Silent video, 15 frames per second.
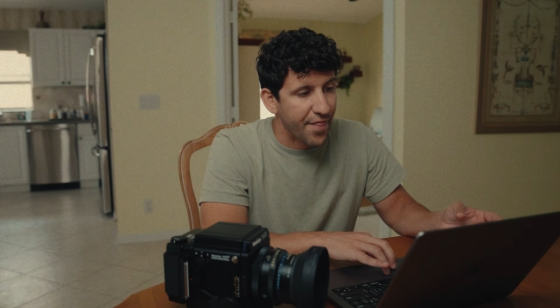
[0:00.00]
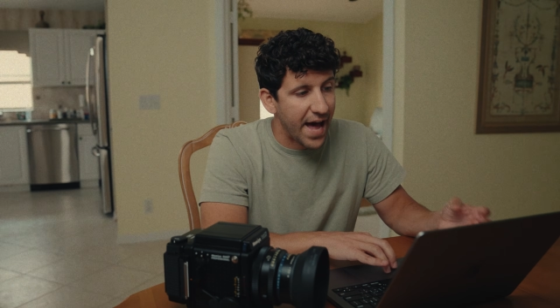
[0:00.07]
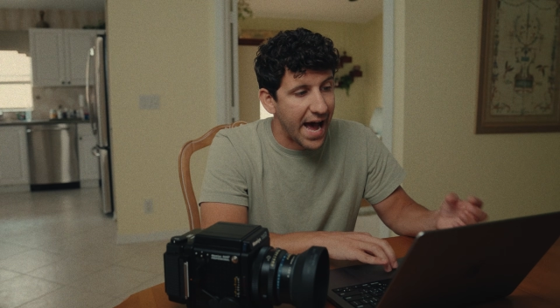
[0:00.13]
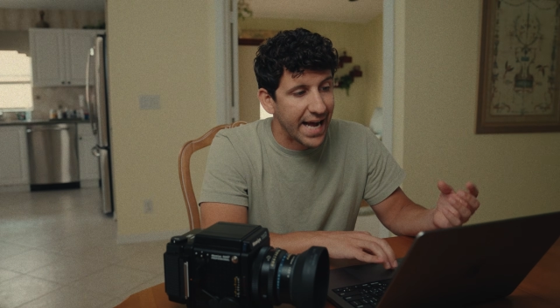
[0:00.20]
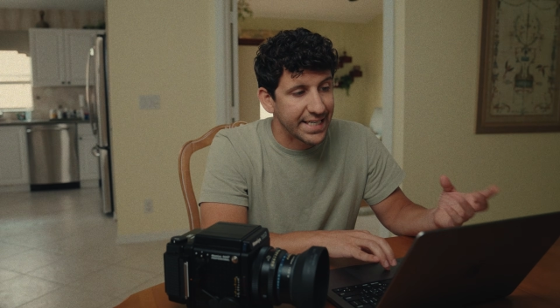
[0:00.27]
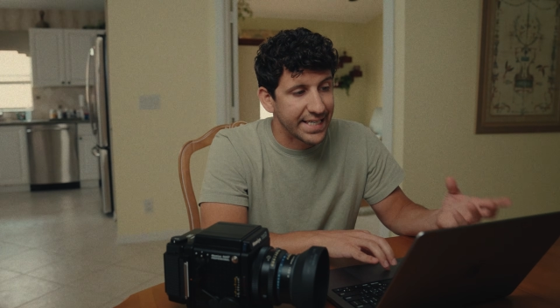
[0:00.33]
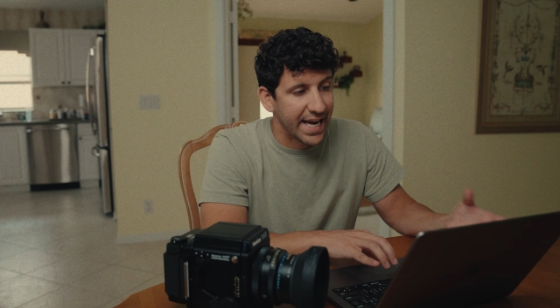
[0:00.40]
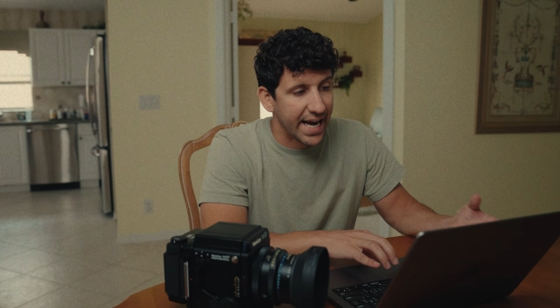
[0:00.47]

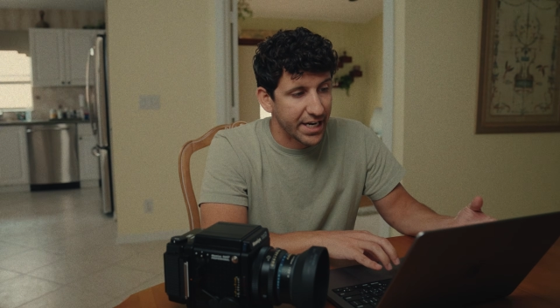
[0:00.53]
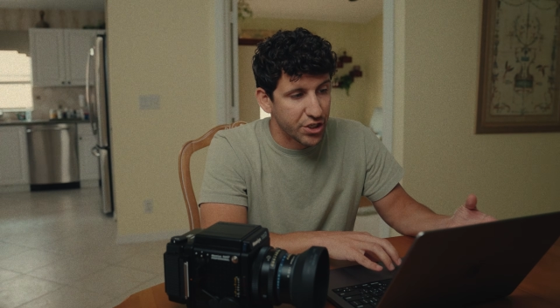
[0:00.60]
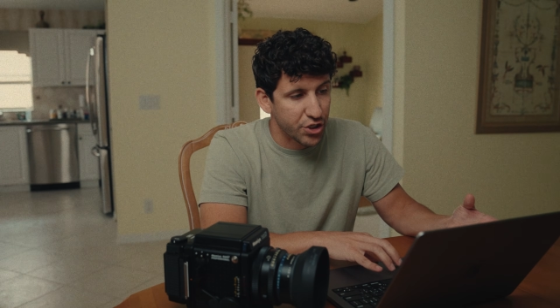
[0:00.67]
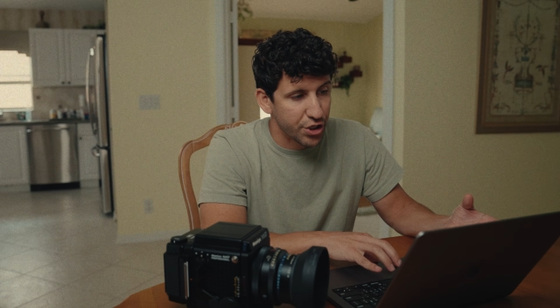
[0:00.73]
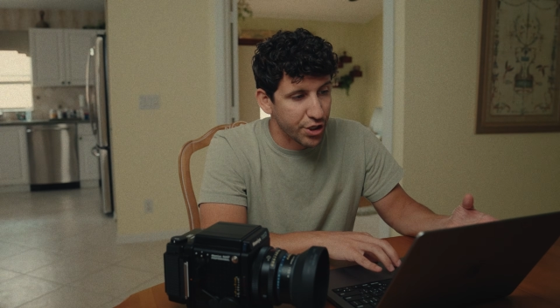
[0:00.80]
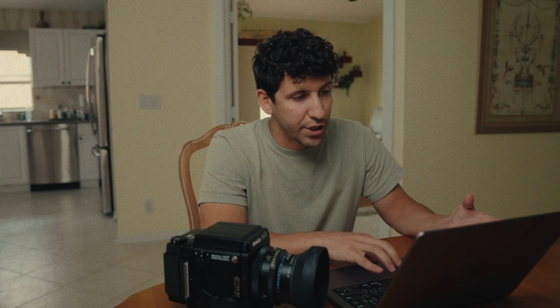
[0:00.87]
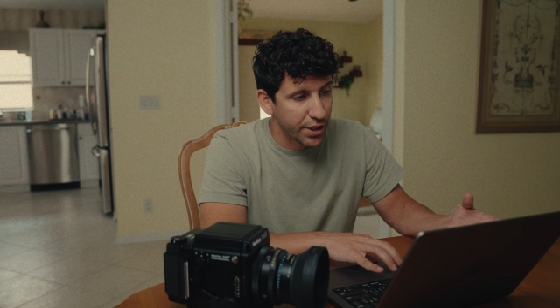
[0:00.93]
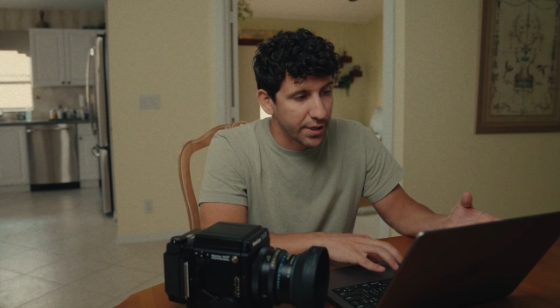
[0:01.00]
that
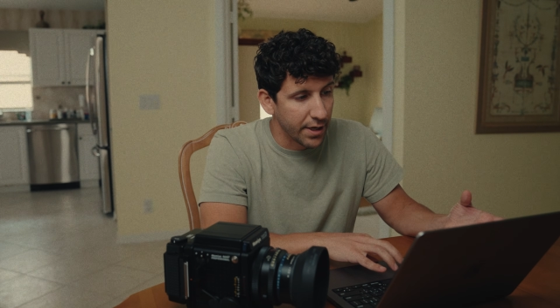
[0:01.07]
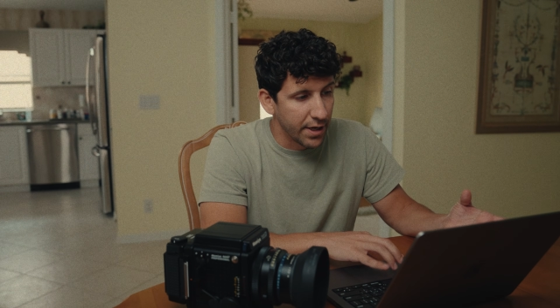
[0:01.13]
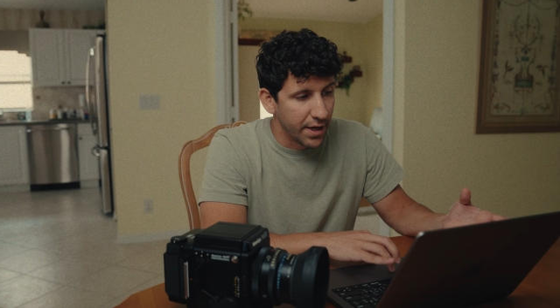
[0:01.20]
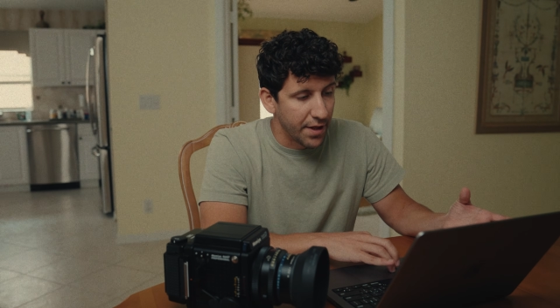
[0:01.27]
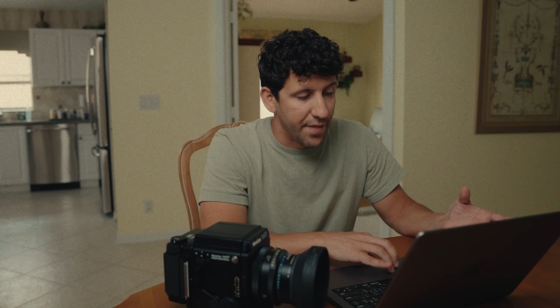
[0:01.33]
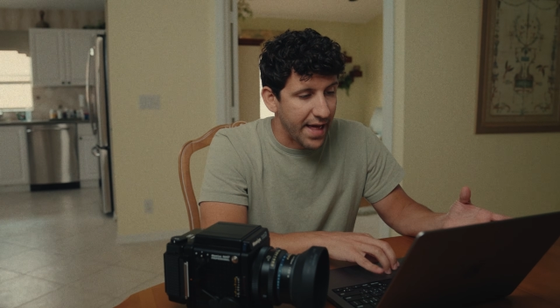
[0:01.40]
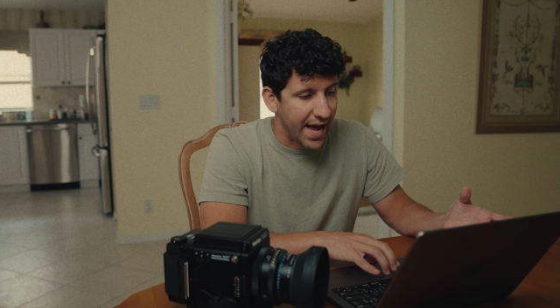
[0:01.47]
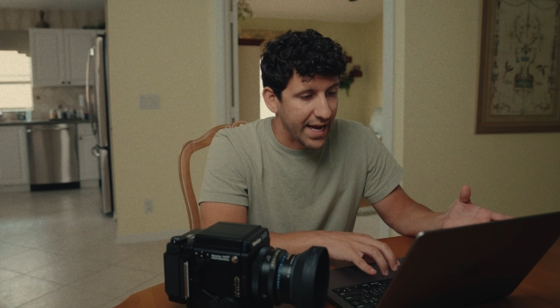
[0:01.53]
texture,
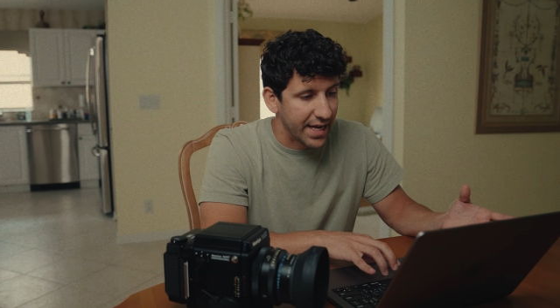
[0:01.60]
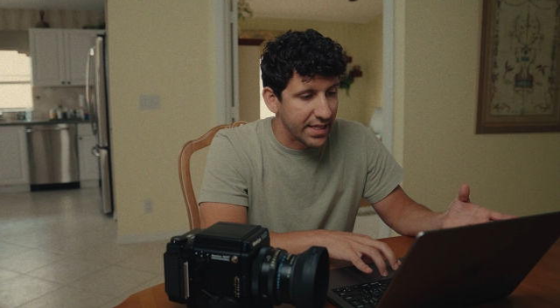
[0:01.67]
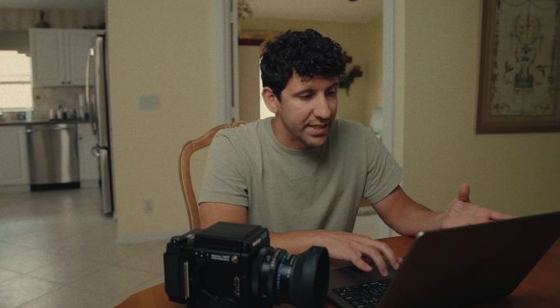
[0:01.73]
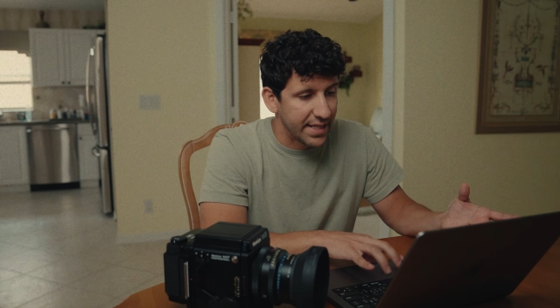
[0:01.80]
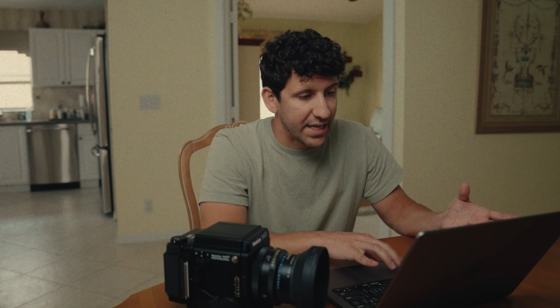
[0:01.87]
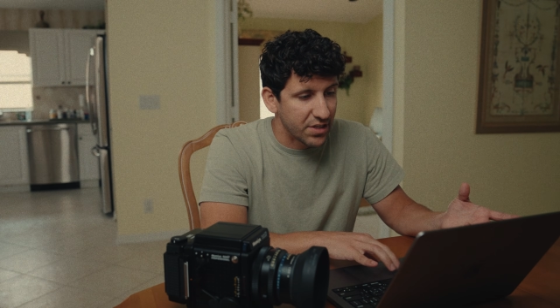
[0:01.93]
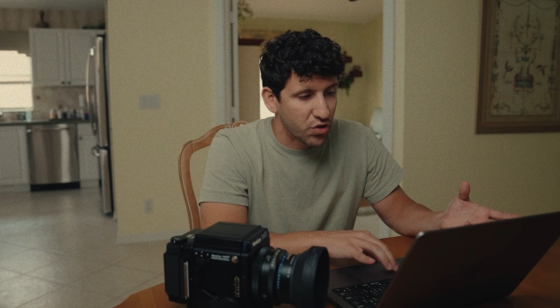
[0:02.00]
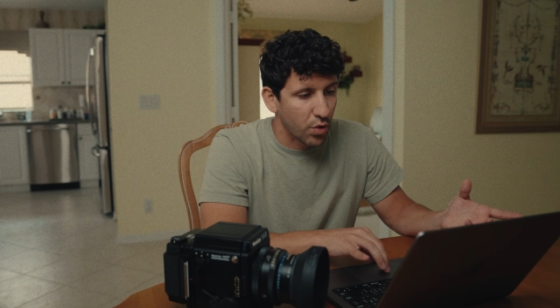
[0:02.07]

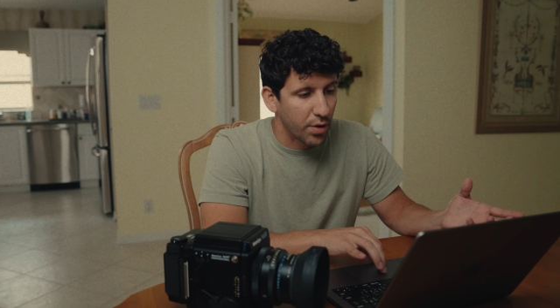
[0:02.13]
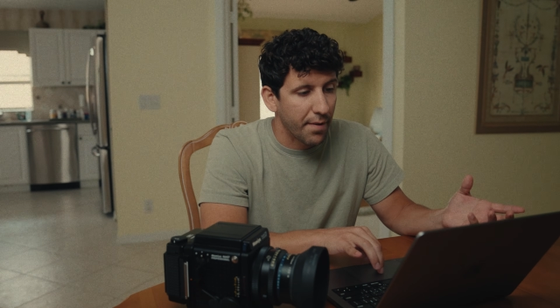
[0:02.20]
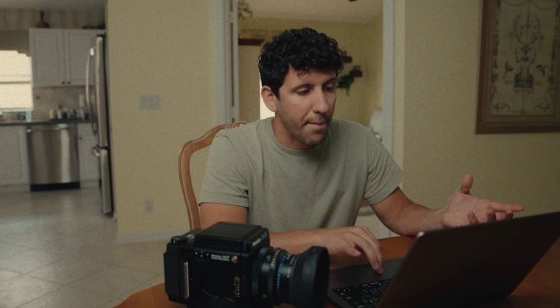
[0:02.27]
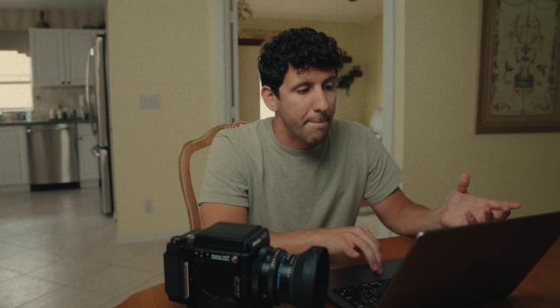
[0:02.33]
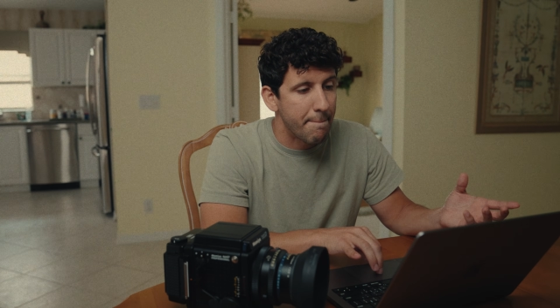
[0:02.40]
that sort of